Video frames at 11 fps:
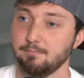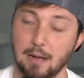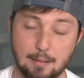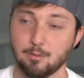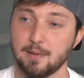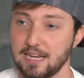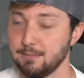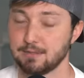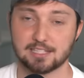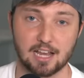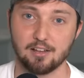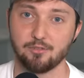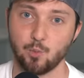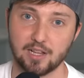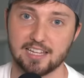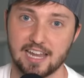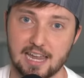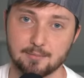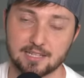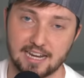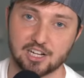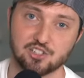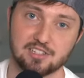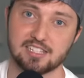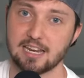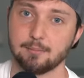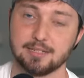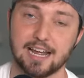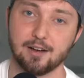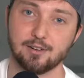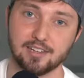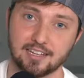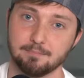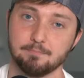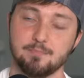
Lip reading: Bibleman himself, Willie Ames, had actually stepped down and,